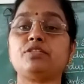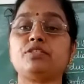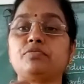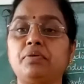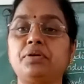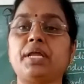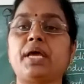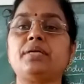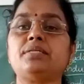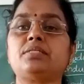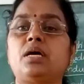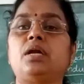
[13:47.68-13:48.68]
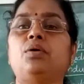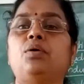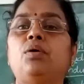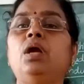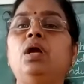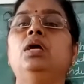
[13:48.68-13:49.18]
food grains and
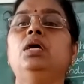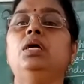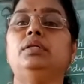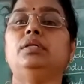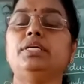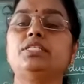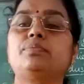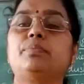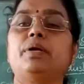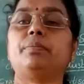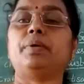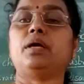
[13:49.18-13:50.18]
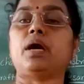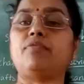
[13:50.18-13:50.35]
all, these people